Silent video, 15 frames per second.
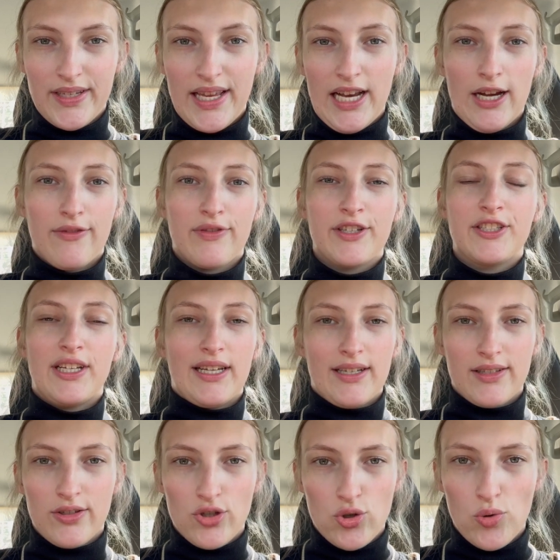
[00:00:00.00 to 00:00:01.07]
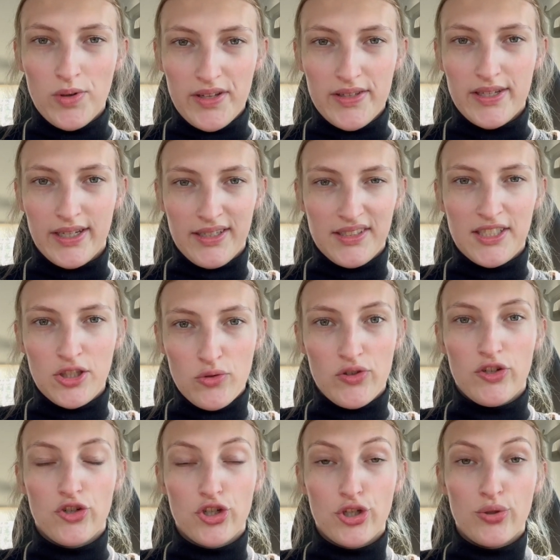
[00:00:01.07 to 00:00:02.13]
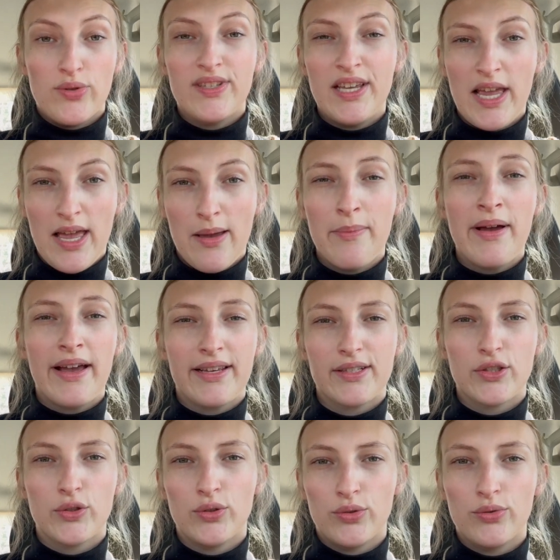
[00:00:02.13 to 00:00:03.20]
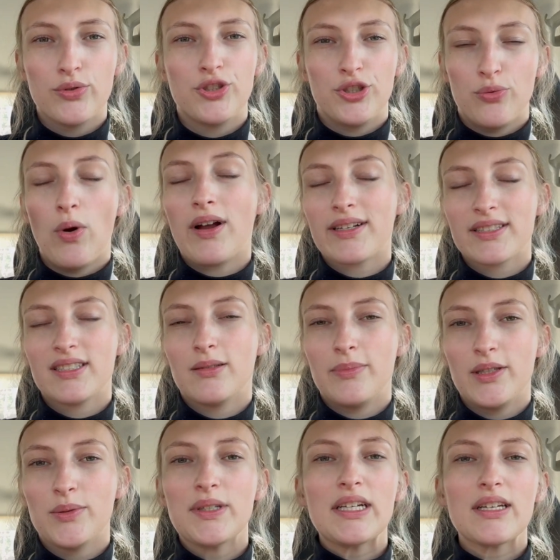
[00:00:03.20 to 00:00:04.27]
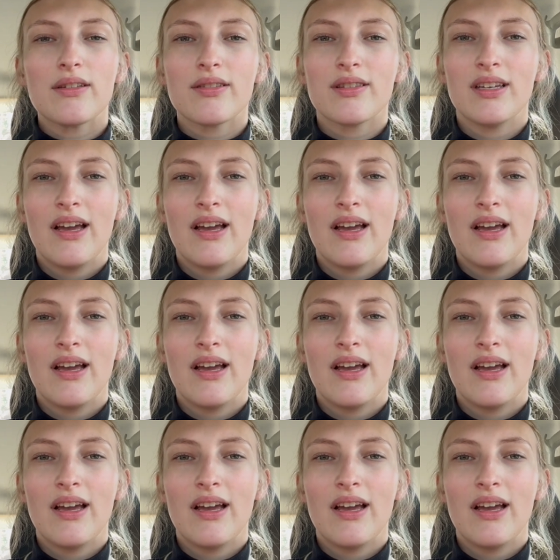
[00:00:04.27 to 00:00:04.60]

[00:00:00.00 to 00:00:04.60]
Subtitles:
and every day is a choice to continue to choose him as who she wants to be with,